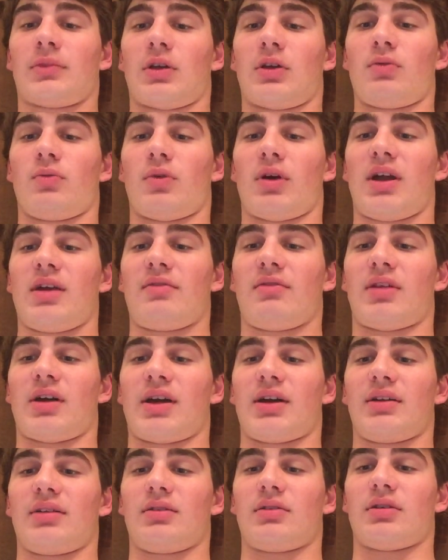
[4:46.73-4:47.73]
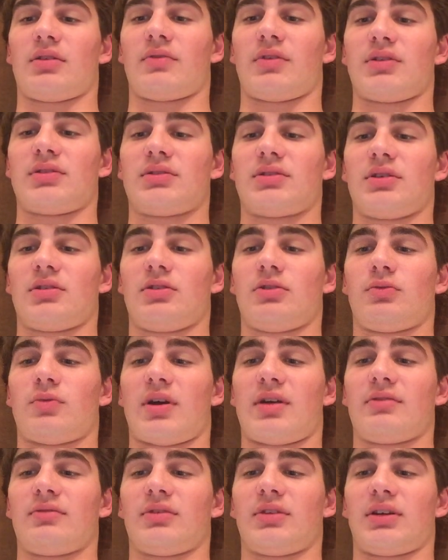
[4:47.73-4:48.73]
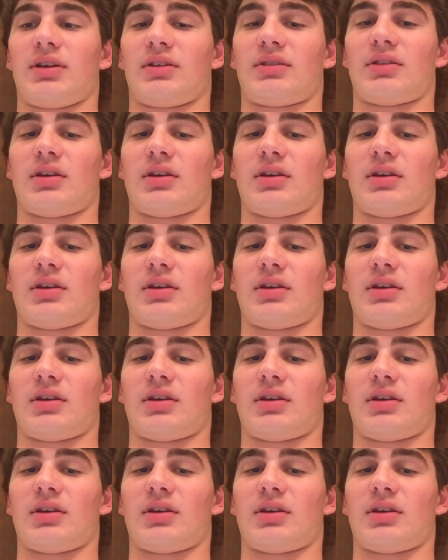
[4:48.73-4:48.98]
A ray of light of a single wavelength